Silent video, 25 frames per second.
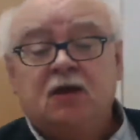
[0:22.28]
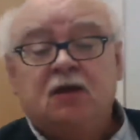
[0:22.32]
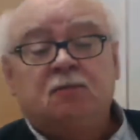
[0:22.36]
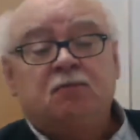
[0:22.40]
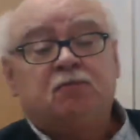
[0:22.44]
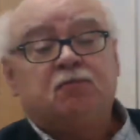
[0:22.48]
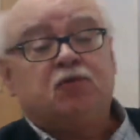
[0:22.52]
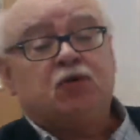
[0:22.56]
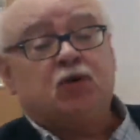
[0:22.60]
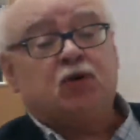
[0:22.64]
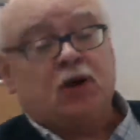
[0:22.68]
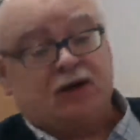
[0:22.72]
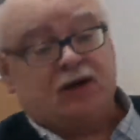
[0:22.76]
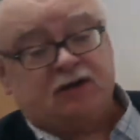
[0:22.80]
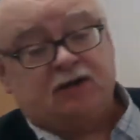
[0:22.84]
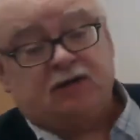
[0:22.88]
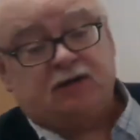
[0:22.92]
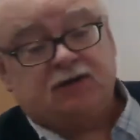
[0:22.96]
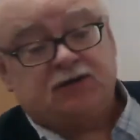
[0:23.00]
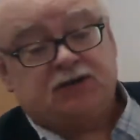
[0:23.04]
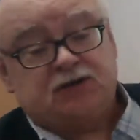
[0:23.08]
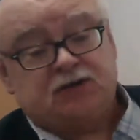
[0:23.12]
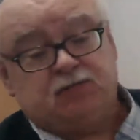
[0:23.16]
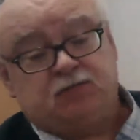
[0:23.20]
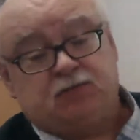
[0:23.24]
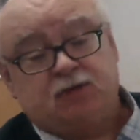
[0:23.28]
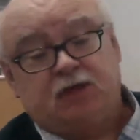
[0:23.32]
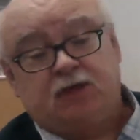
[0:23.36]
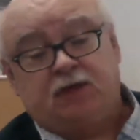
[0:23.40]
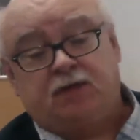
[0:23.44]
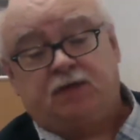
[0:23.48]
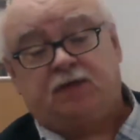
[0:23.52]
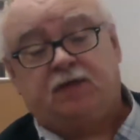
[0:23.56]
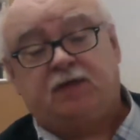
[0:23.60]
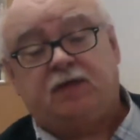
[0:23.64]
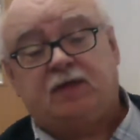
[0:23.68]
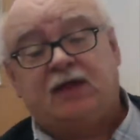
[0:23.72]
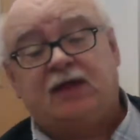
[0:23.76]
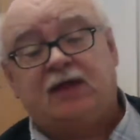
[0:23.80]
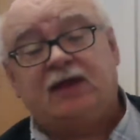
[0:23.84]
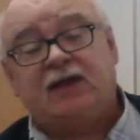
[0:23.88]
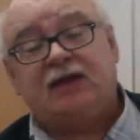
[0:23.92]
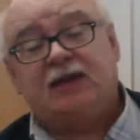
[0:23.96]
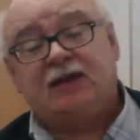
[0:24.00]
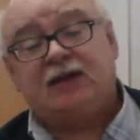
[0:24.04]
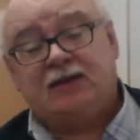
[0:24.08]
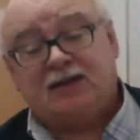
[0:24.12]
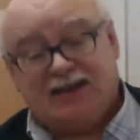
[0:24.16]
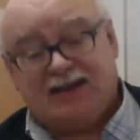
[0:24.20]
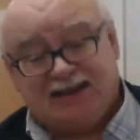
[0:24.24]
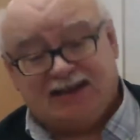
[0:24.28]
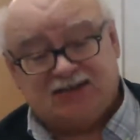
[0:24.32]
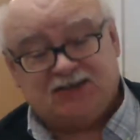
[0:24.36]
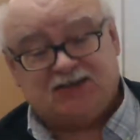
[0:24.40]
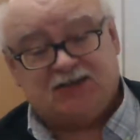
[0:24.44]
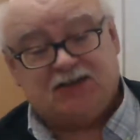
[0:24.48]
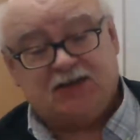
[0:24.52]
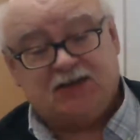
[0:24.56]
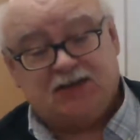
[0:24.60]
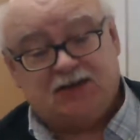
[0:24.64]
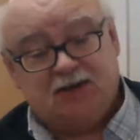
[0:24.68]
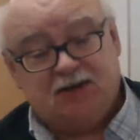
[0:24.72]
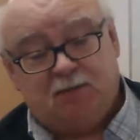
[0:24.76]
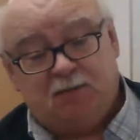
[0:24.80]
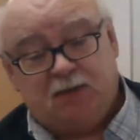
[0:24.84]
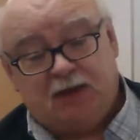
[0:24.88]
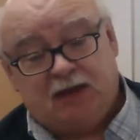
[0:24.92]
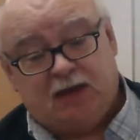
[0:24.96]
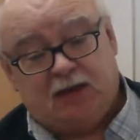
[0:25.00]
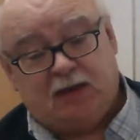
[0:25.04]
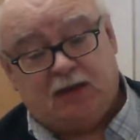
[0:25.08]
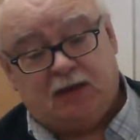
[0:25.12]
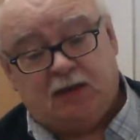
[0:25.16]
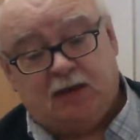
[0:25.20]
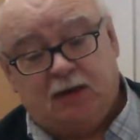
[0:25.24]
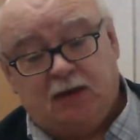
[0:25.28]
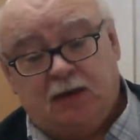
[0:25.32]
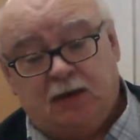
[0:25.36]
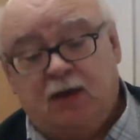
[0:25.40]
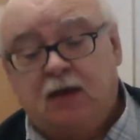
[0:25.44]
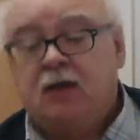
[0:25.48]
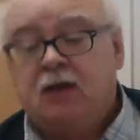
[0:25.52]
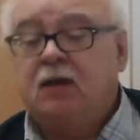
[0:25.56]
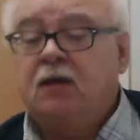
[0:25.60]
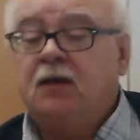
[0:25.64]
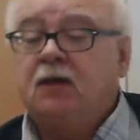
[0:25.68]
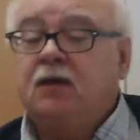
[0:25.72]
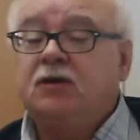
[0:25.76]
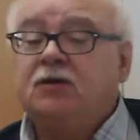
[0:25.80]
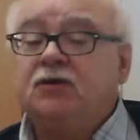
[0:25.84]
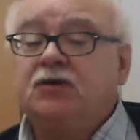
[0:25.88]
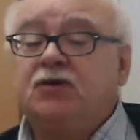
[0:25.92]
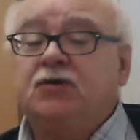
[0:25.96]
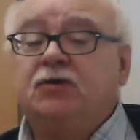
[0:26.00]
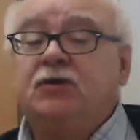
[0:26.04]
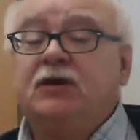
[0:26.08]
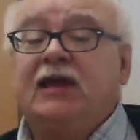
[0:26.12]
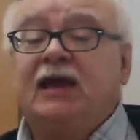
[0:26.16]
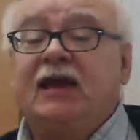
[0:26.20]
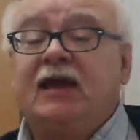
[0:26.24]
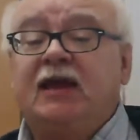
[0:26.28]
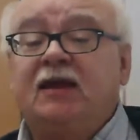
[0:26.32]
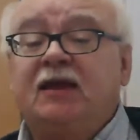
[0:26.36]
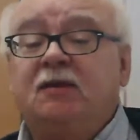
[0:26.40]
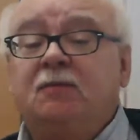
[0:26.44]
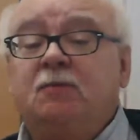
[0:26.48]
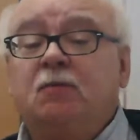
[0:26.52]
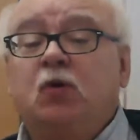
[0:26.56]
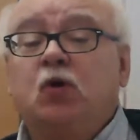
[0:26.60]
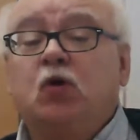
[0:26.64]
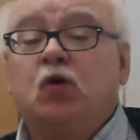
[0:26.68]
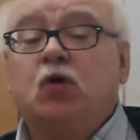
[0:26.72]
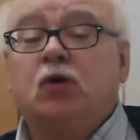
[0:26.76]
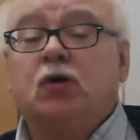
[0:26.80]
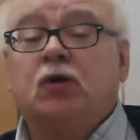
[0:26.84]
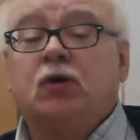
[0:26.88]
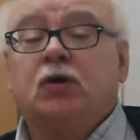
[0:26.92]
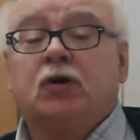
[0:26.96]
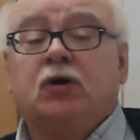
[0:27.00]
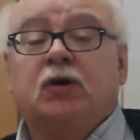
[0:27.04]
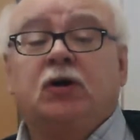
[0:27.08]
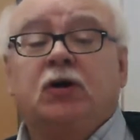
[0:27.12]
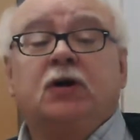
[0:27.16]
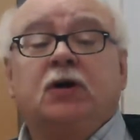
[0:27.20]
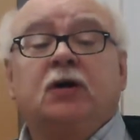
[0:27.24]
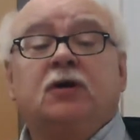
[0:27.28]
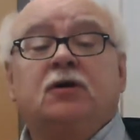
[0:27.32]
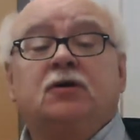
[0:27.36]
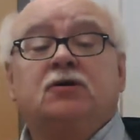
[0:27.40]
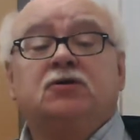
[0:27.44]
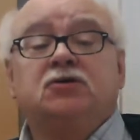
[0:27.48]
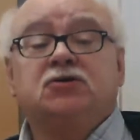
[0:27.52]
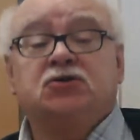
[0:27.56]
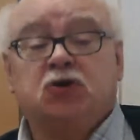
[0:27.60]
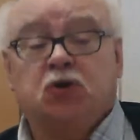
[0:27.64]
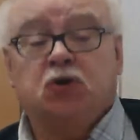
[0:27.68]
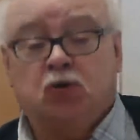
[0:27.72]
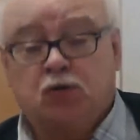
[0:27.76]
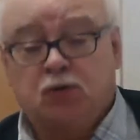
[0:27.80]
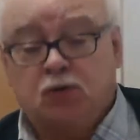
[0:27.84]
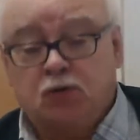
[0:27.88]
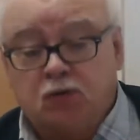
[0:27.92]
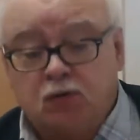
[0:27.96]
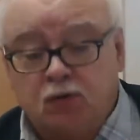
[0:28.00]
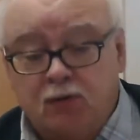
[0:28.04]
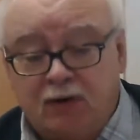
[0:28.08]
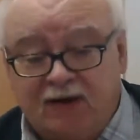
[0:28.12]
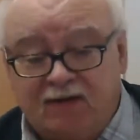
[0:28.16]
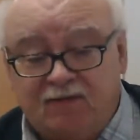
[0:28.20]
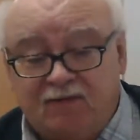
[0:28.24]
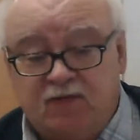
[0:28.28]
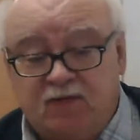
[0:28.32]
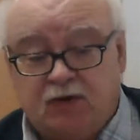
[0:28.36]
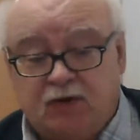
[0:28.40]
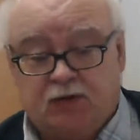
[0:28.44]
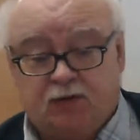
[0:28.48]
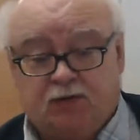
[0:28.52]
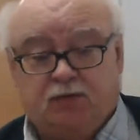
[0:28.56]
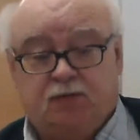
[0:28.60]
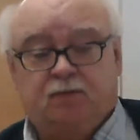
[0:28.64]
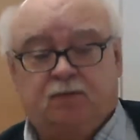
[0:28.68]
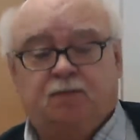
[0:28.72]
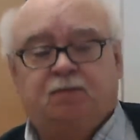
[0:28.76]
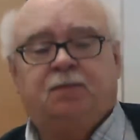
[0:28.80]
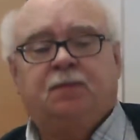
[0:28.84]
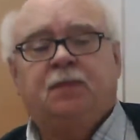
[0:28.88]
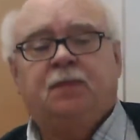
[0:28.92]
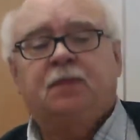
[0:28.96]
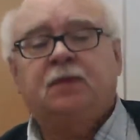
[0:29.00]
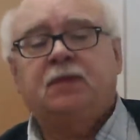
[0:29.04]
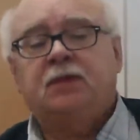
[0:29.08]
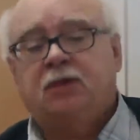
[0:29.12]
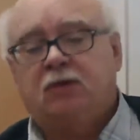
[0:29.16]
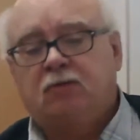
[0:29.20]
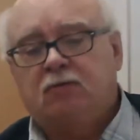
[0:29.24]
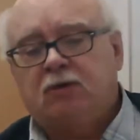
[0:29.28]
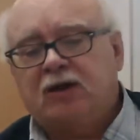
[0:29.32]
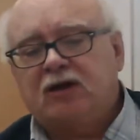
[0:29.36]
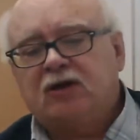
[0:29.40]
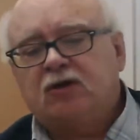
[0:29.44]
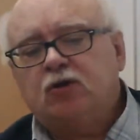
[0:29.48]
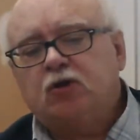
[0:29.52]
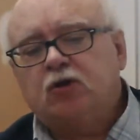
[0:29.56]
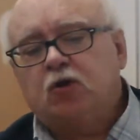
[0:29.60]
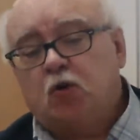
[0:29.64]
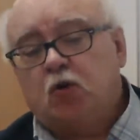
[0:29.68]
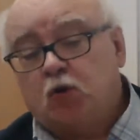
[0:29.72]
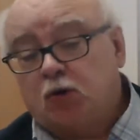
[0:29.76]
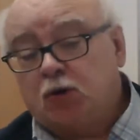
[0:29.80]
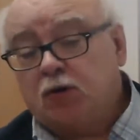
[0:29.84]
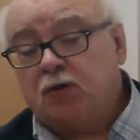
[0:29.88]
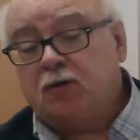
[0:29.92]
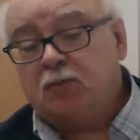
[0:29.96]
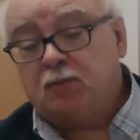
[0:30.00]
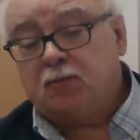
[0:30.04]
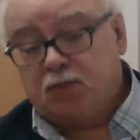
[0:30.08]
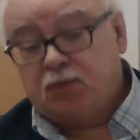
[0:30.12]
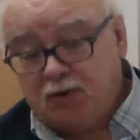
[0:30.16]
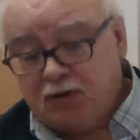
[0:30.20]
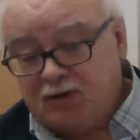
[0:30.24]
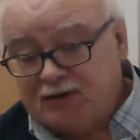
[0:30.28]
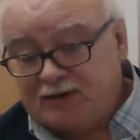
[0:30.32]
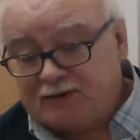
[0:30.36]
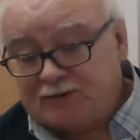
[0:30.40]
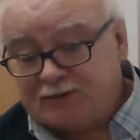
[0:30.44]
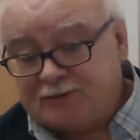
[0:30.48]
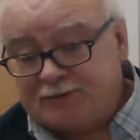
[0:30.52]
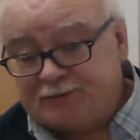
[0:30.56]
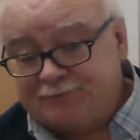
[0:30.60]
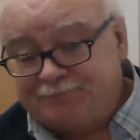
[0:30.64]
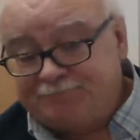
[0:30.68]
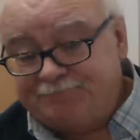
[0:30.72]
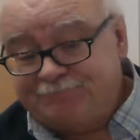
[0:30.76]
products with an elastic demand to gain more total revenue, you want to lower the price.